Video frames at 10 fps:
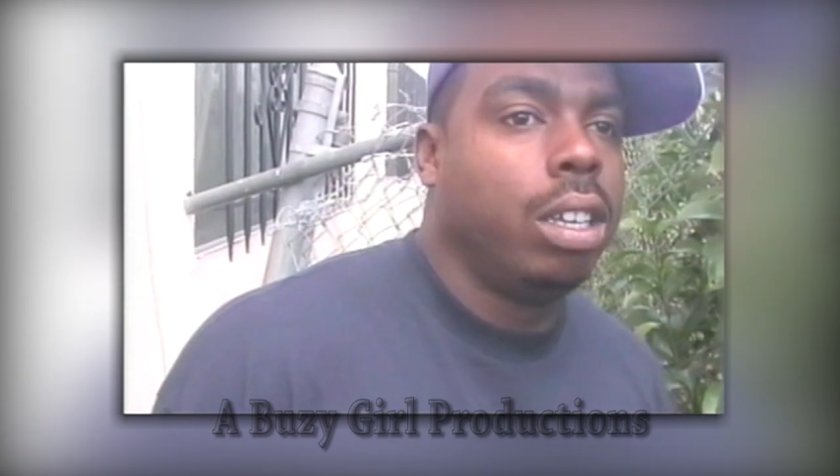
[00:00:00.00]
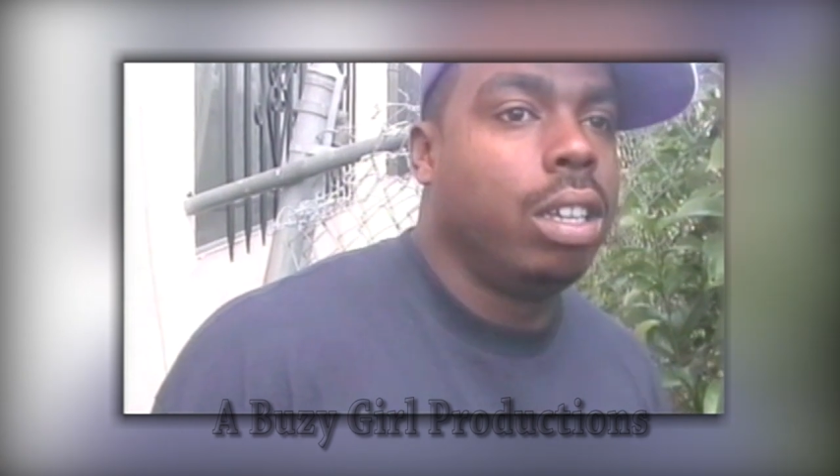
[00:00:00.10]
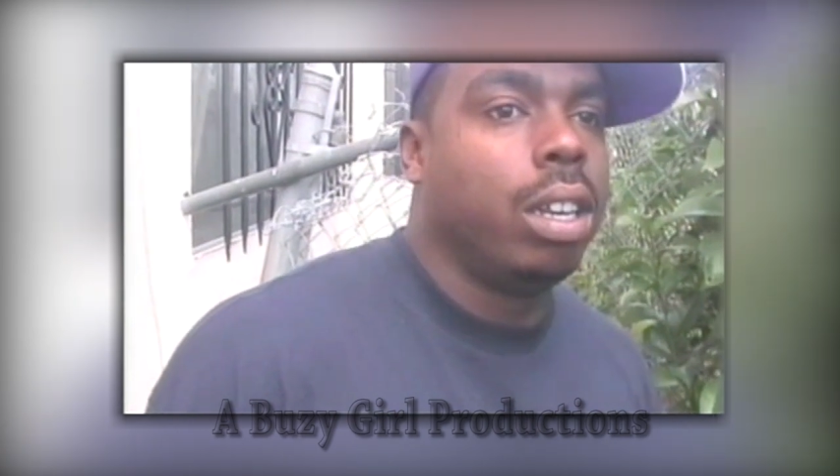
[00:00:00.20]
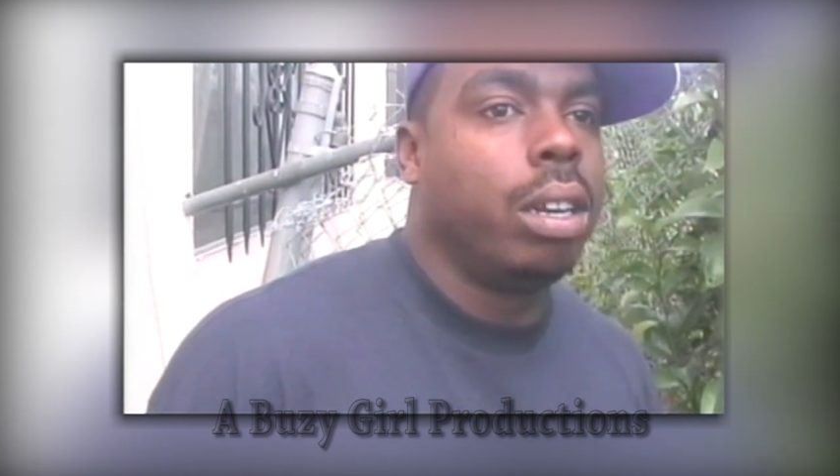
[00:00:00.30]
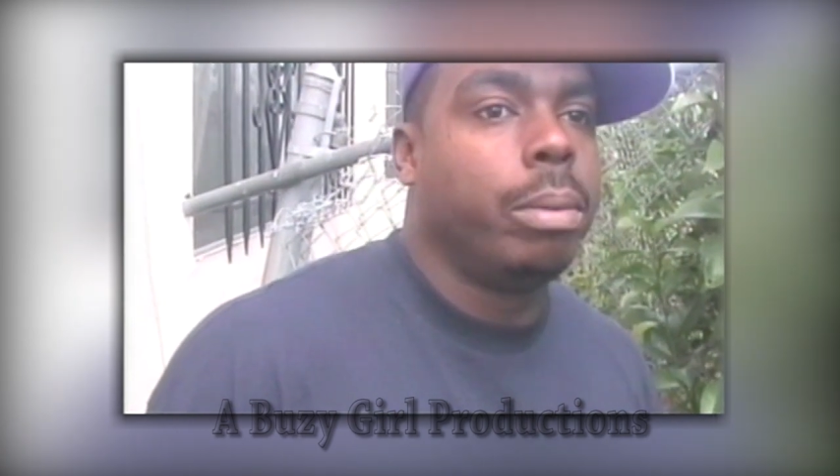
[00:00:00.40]
you
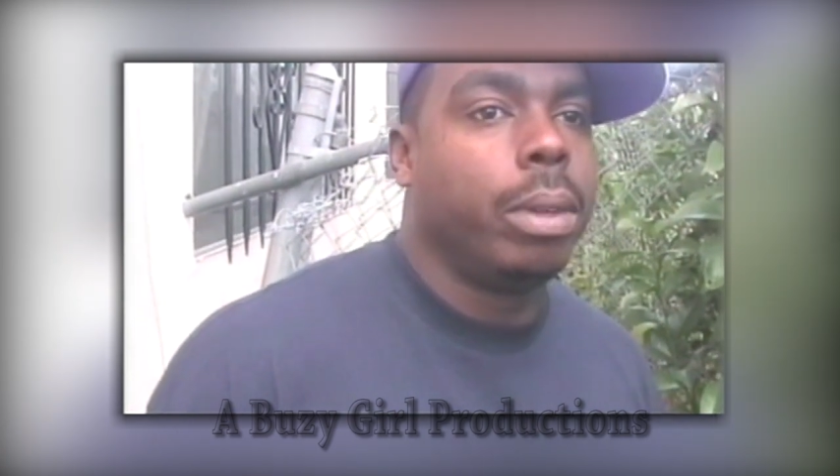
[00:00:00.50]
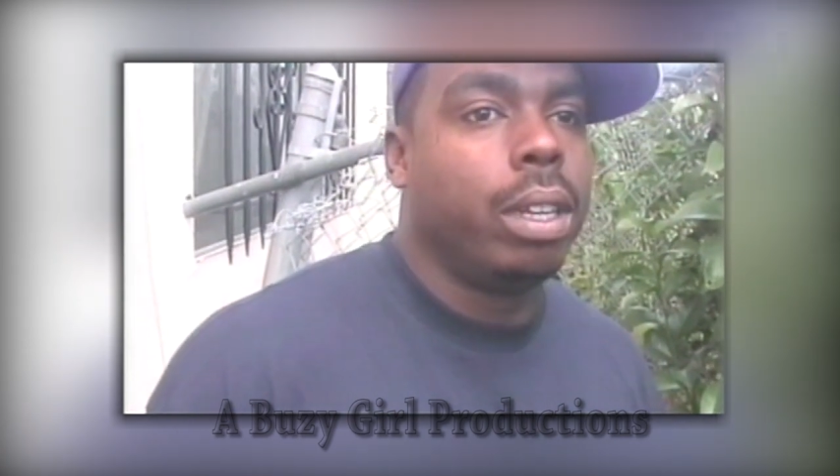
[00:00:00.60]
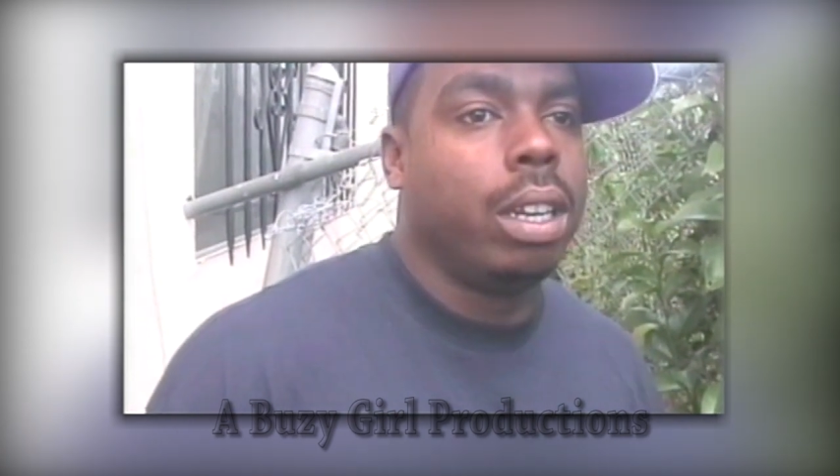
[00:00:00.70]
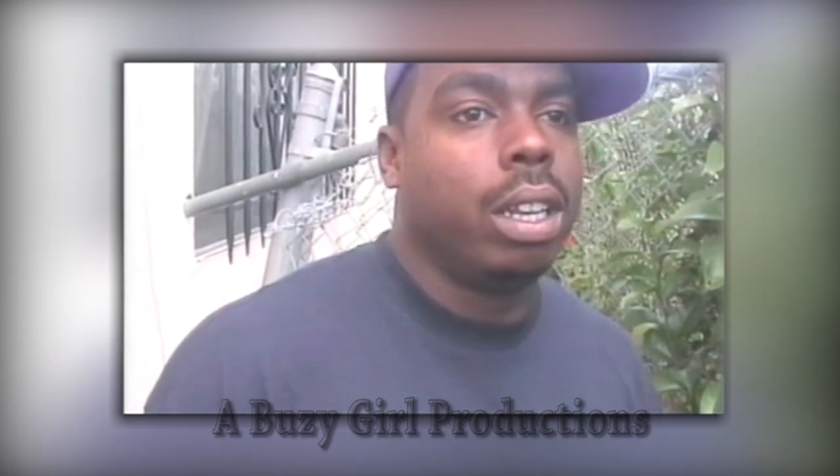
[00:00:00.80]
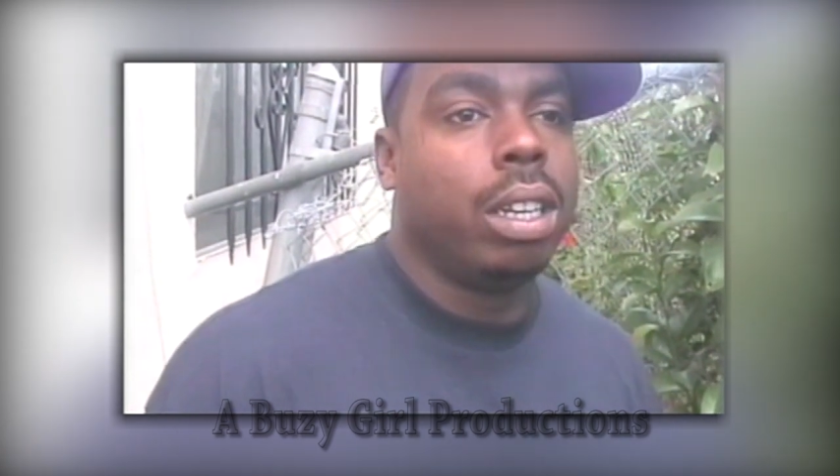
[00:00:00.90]
know what I
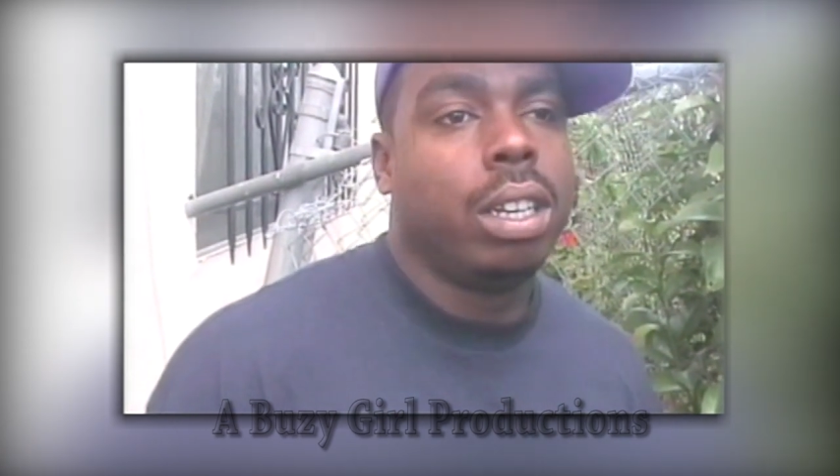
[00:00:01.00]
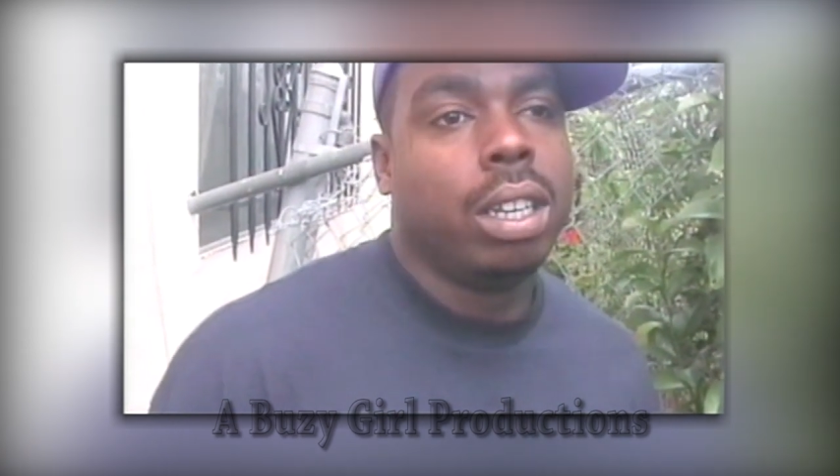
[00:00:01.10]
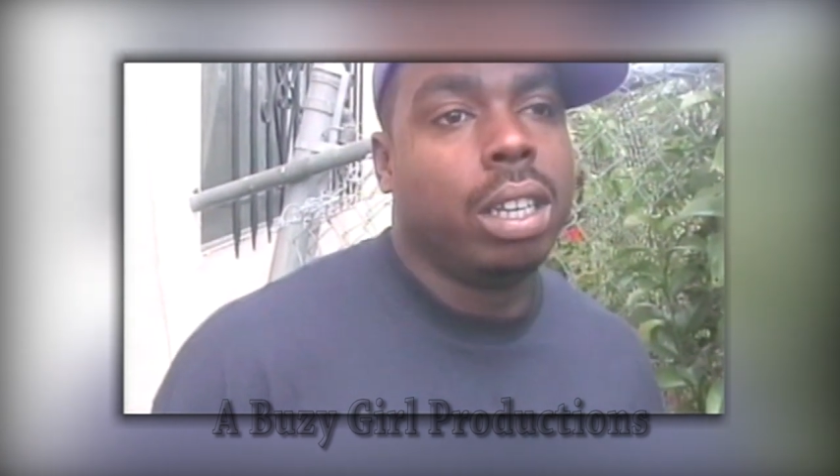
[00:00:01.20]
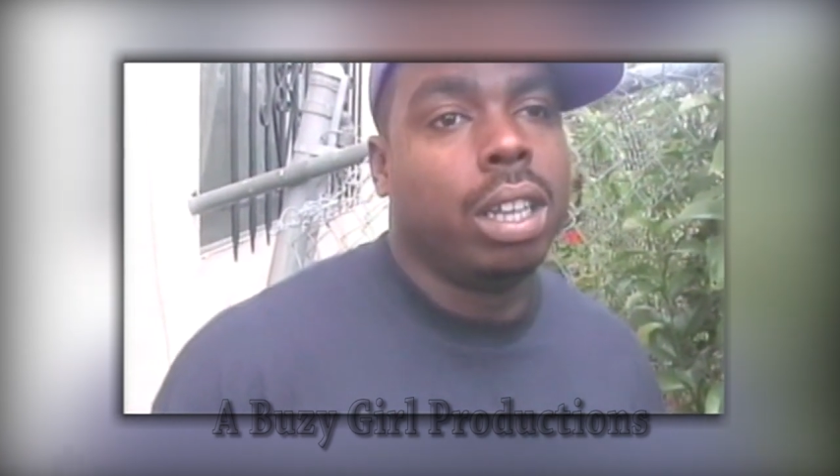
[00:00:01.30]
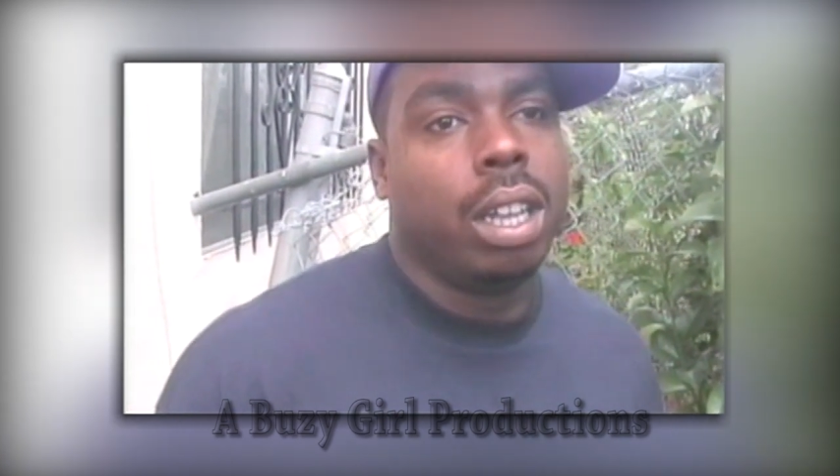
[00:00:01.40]
mean? And
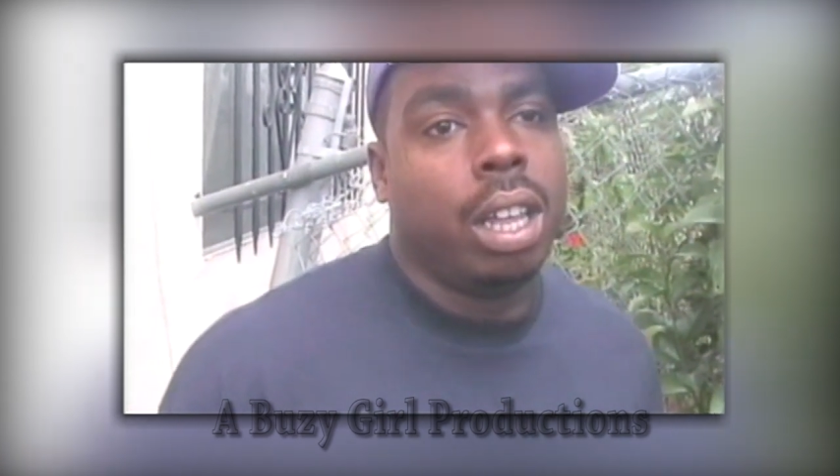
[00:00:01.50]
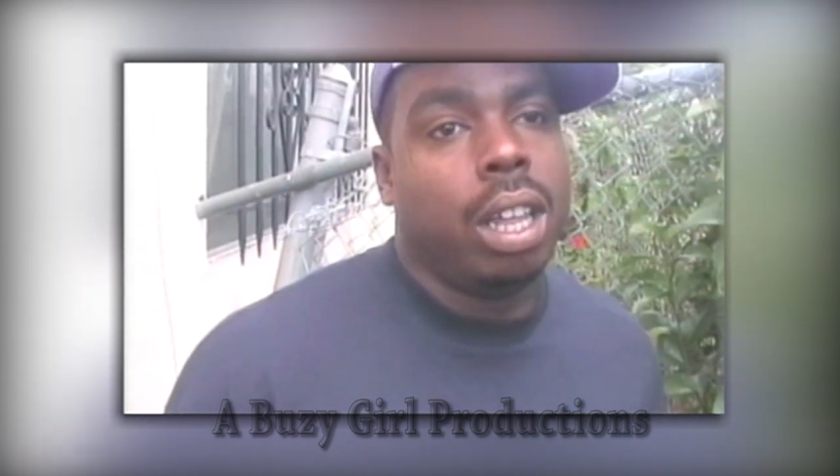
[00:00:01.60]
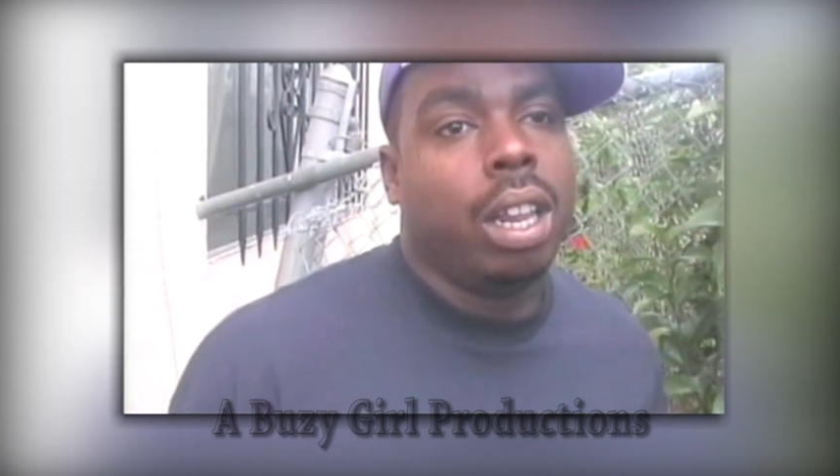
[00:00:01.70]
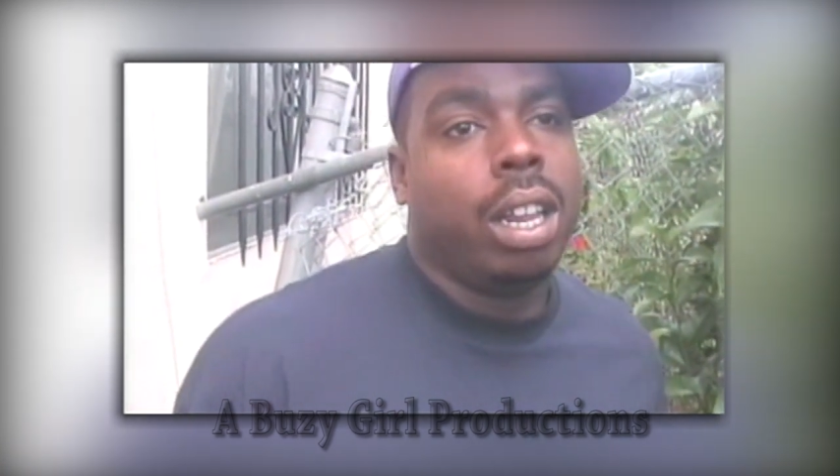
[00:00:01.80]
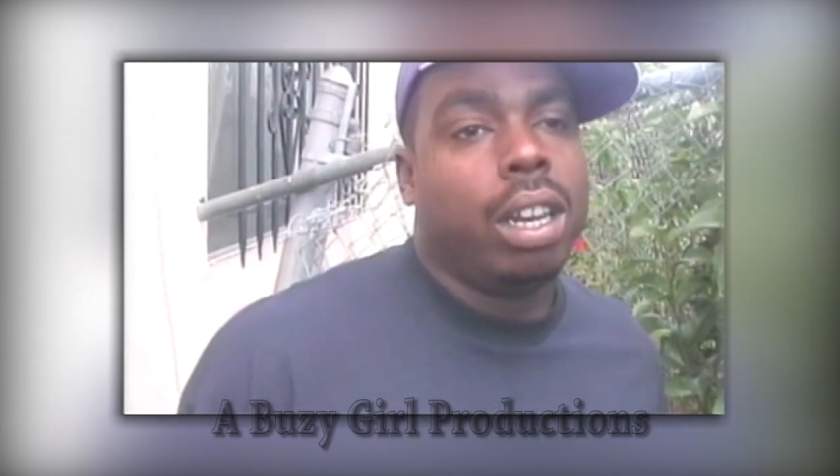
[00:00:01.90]

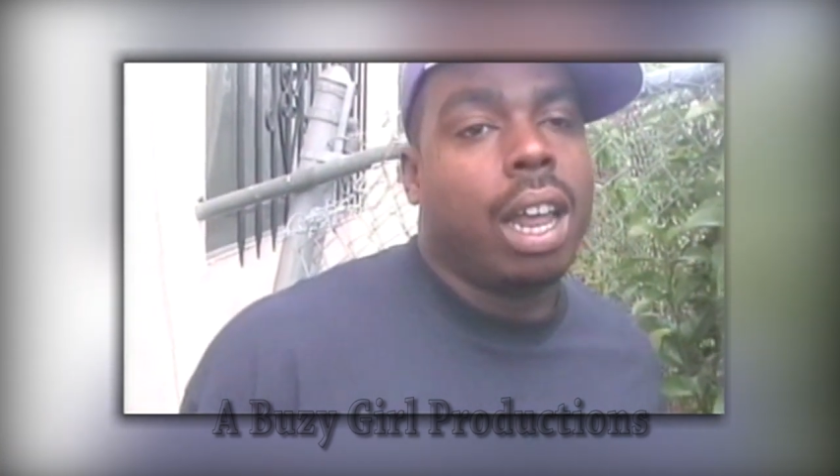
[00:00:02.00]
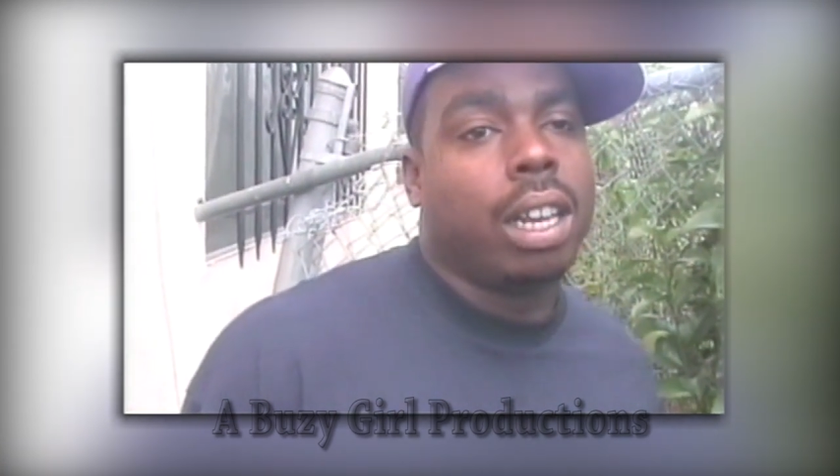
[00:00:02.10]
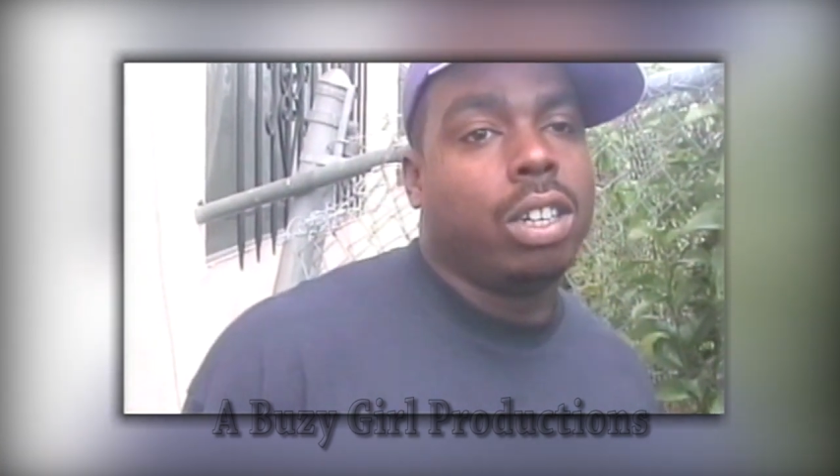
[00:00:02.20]
Dr.